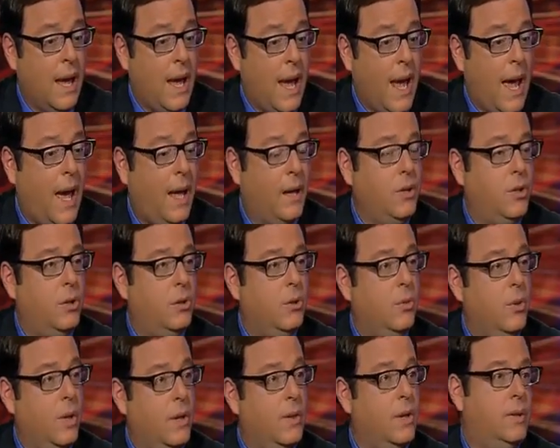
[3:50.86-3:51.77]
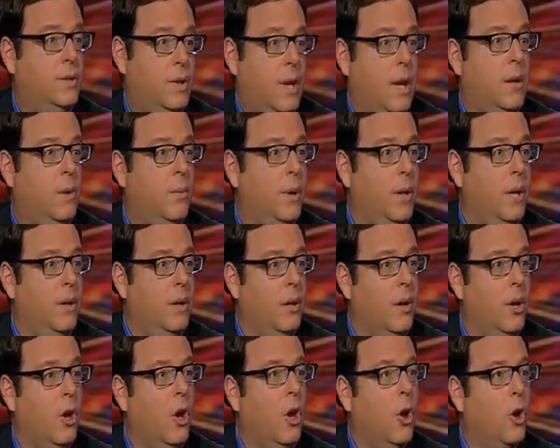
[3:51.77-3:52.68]
had to, in the
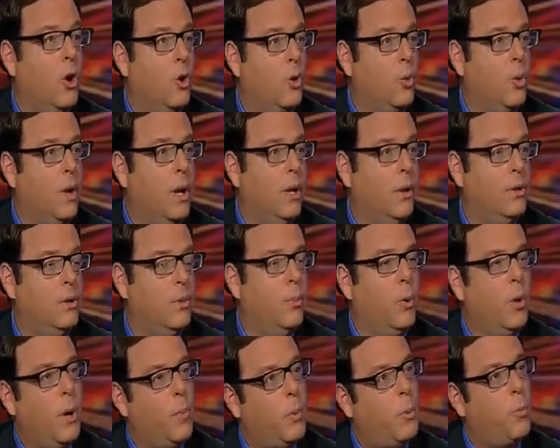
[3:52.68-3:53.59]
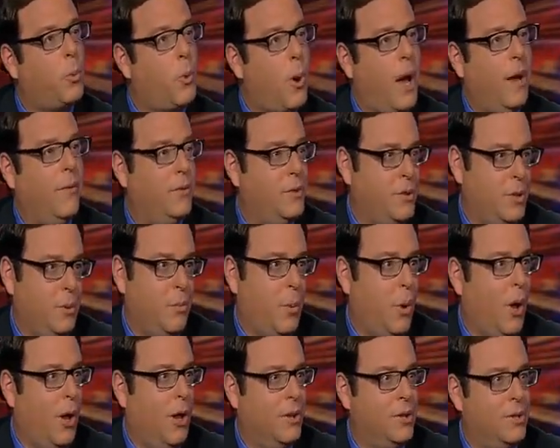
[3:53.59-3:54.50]
settlement, agree to put up a privacy
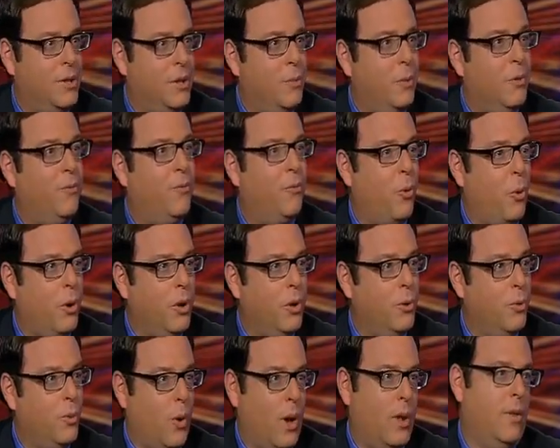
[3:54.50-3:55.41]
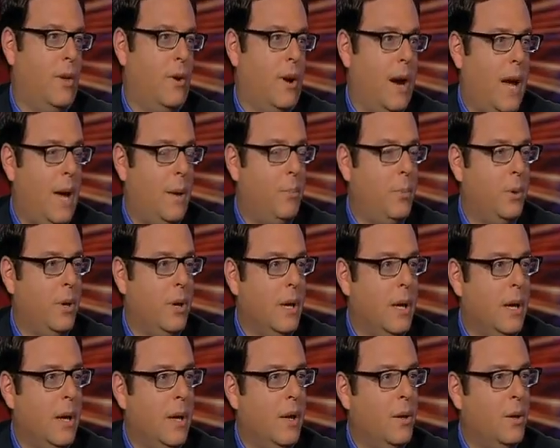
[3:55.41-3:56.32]
policy before you run their app.
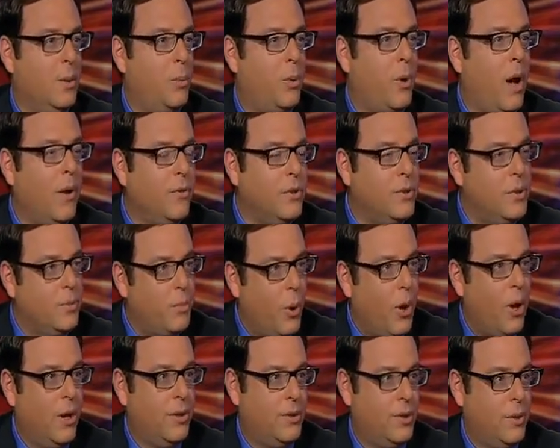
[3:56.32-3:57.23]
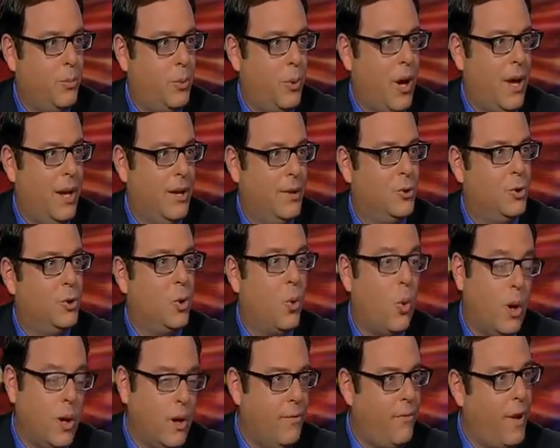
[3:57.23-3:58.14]
The privacy policy, Brett, is
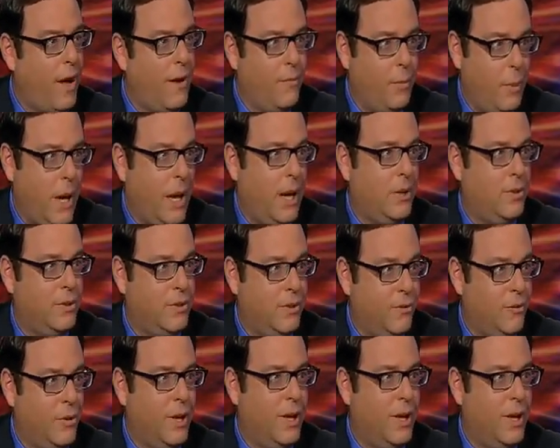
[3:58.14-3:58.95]
25 pages of